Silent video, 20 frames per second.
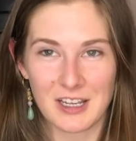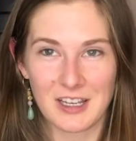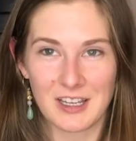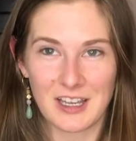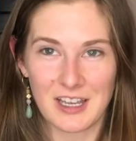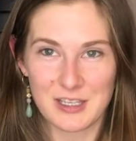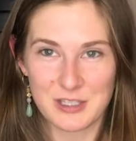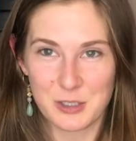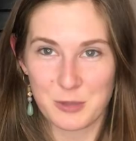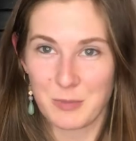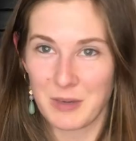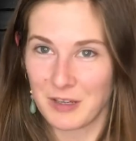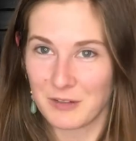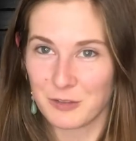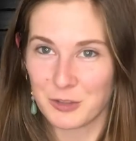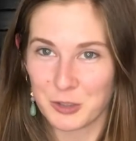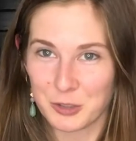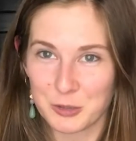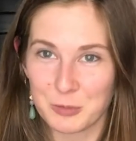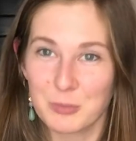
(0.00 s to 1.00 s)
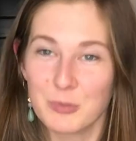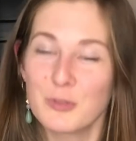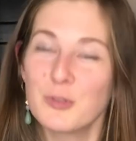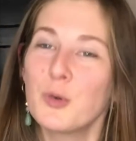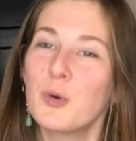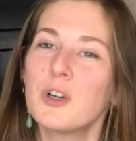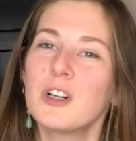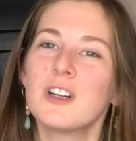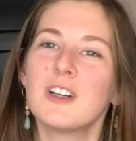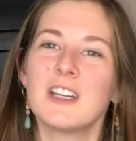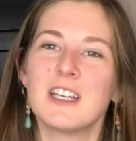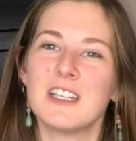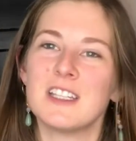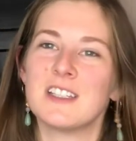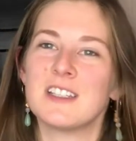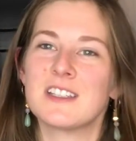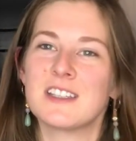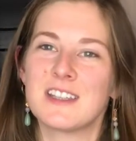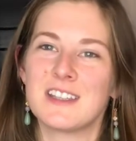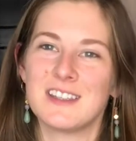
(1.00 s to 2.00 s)
as you may have heard before,
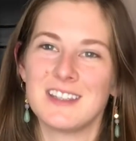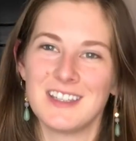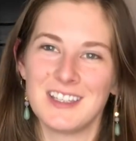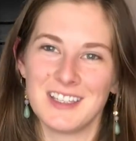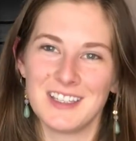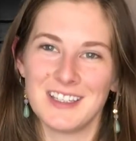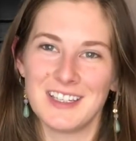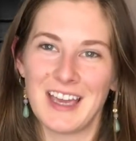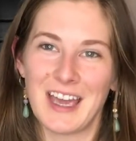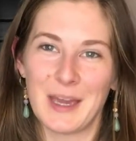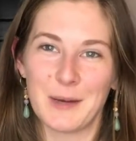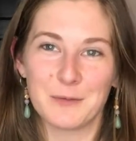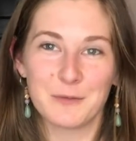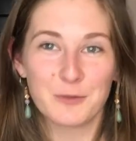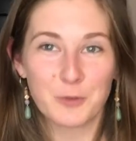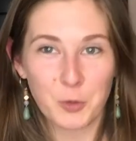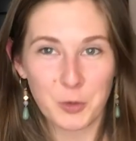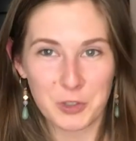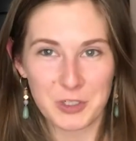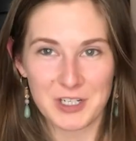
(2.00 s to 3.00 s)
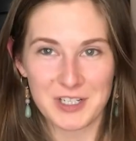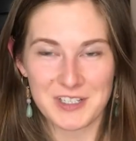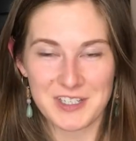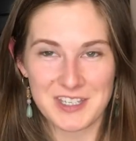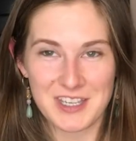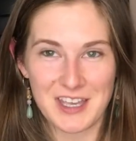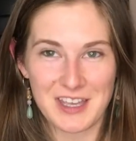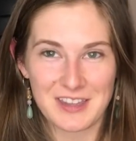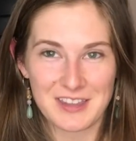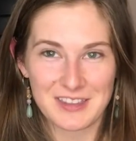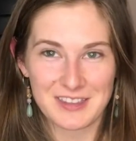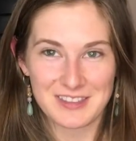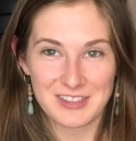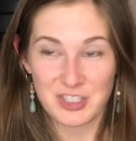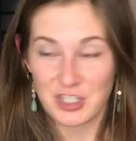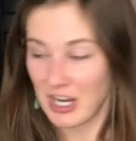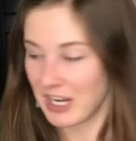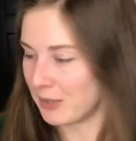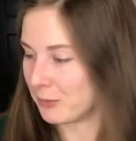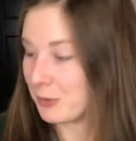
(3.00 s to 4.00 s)
is the amphoras,
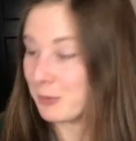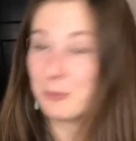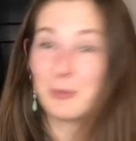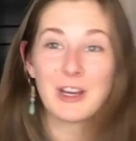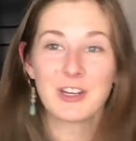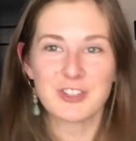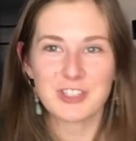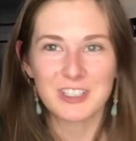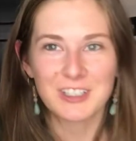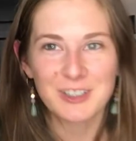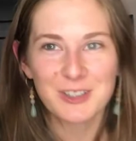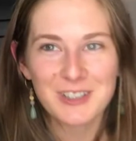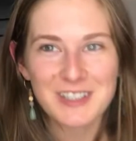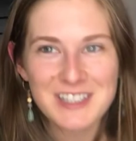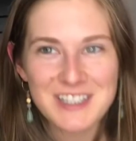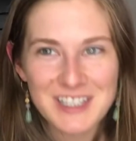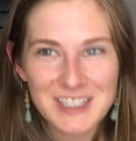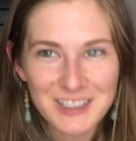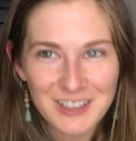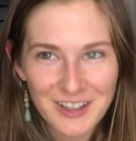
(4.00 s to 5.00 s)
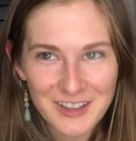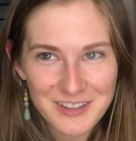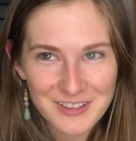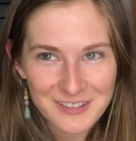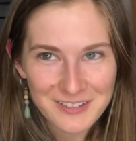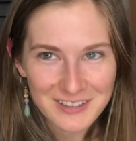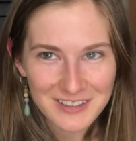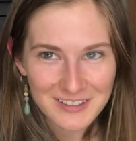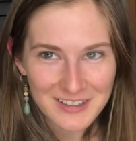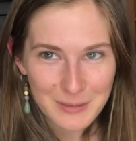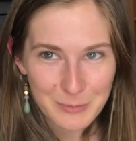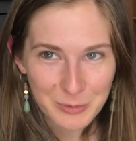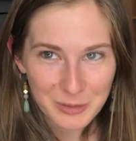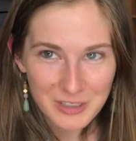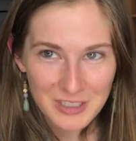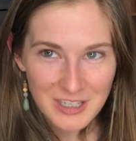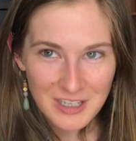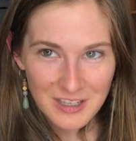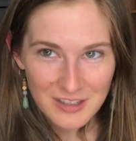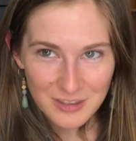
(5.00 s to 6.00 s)
giant, well, actually, you can see it on the little label.
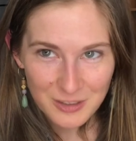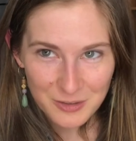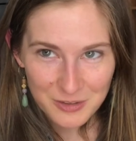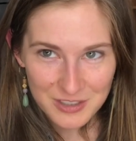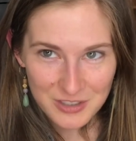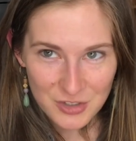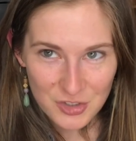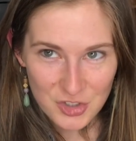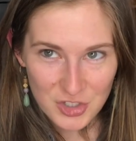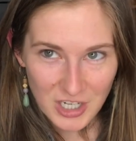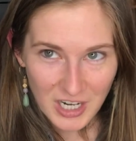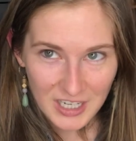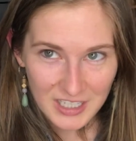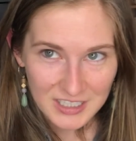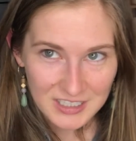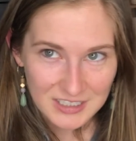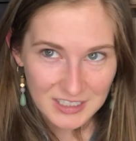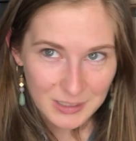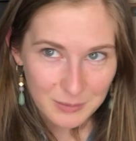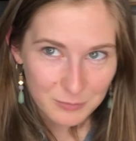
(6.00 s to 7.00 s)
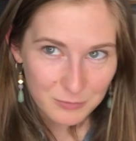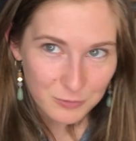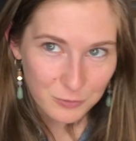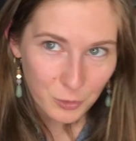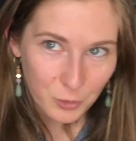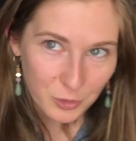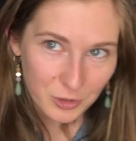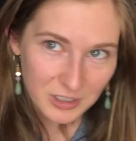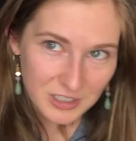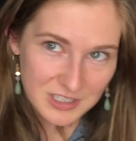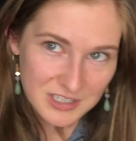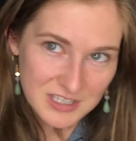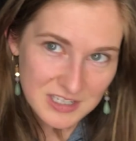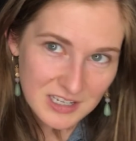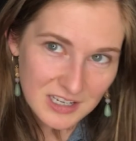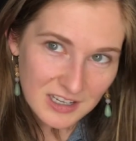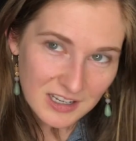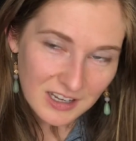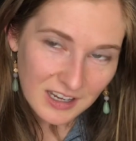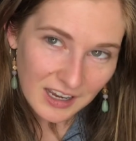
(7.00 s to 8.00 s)
They're these giant amphoras
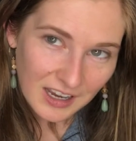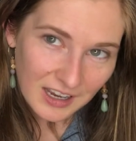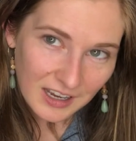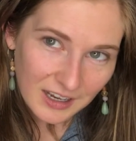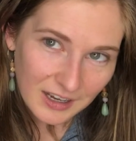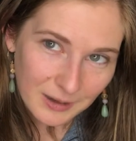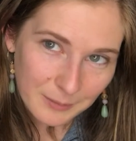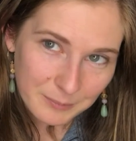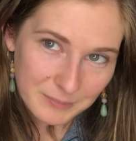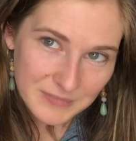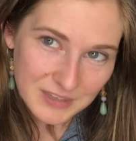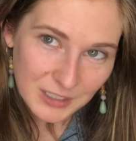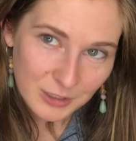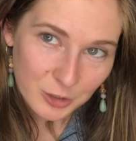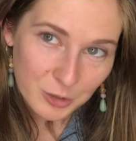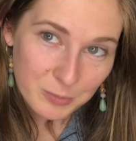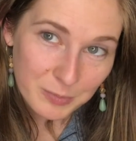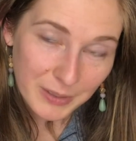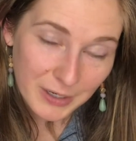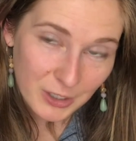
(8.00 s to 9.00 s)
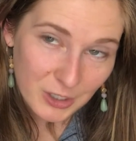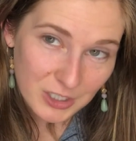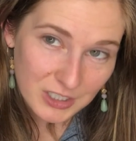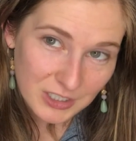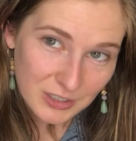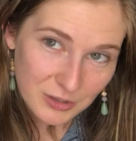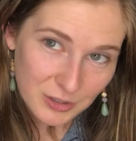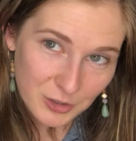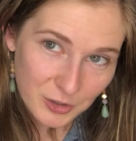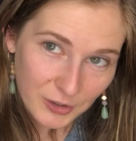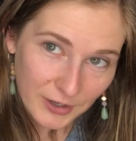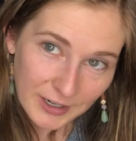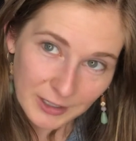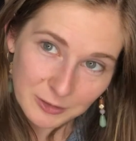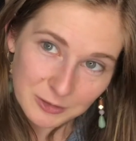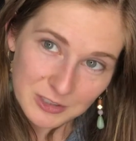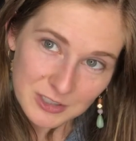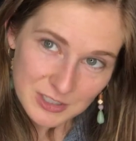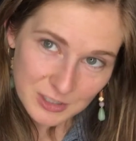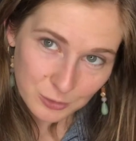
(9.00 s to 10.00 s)
that are buried in the
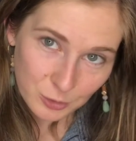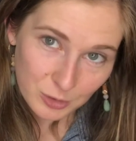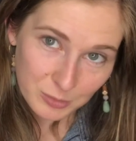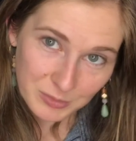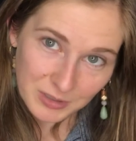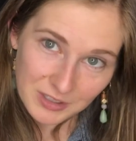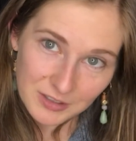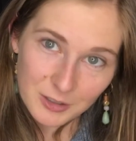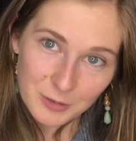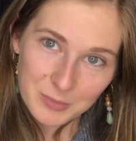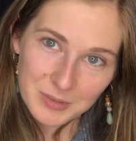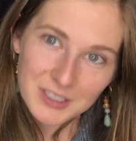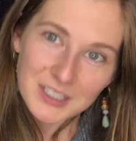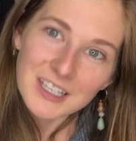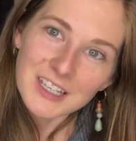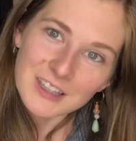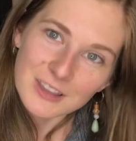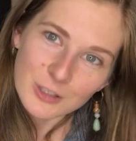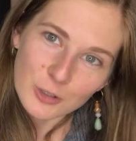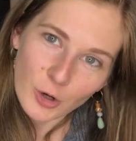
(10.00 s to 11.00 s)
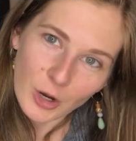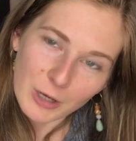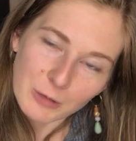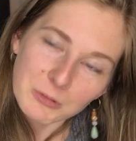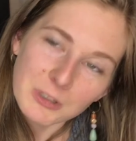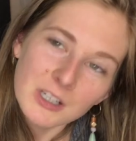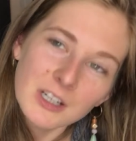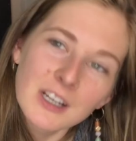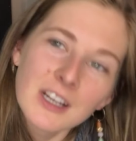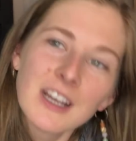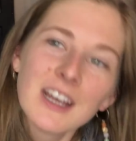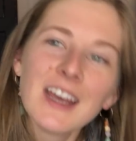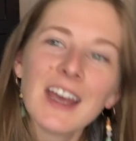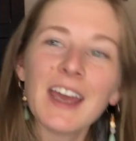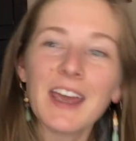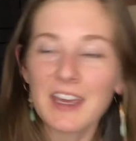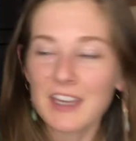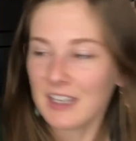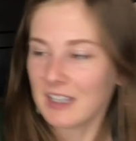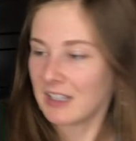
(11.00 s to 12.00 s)
ground. So normally they'll be in the ground.
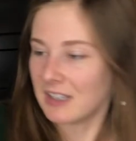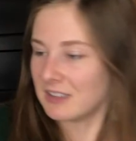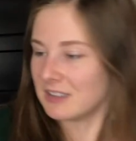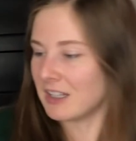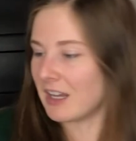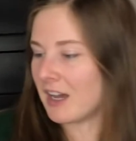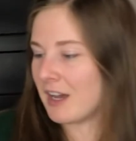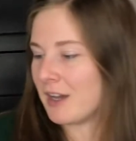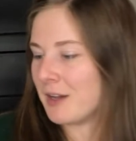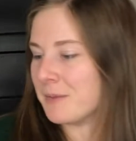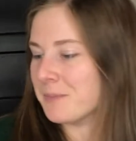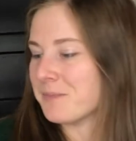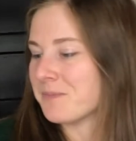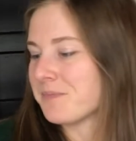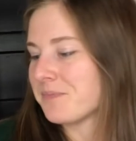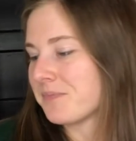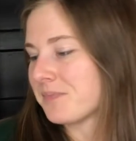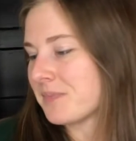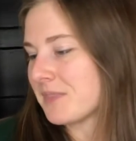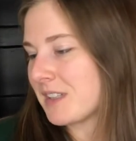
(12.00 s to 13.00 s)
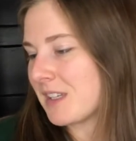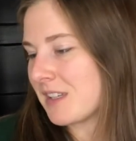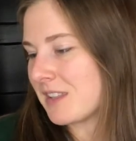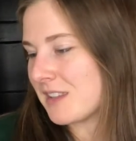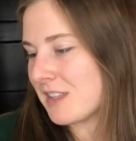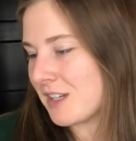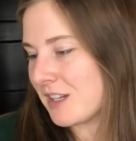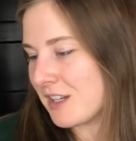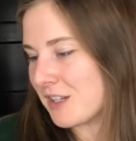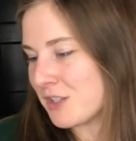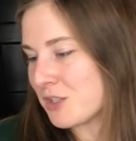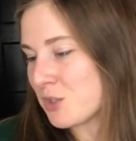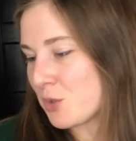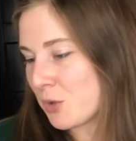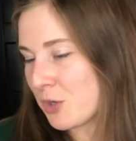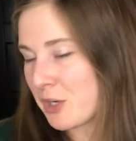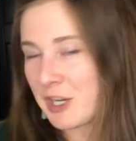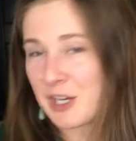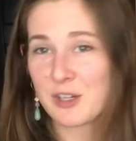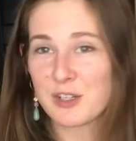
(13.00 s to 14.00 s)
And the
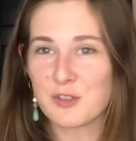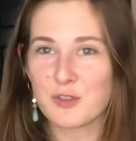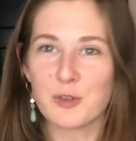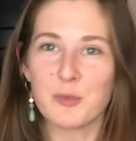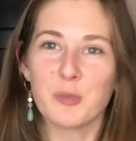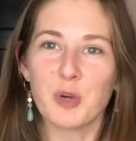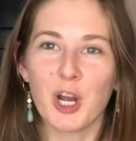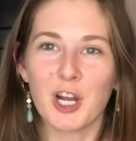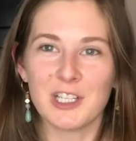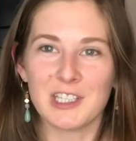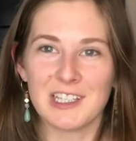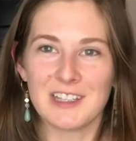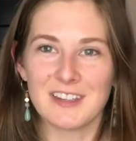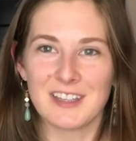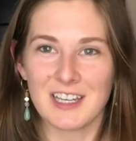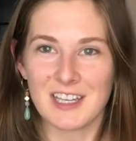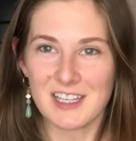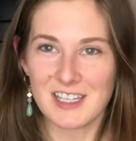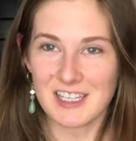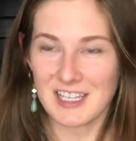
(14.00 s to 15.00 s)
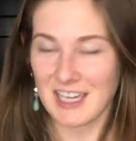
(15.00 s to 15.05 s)
story goes from Ronnie that he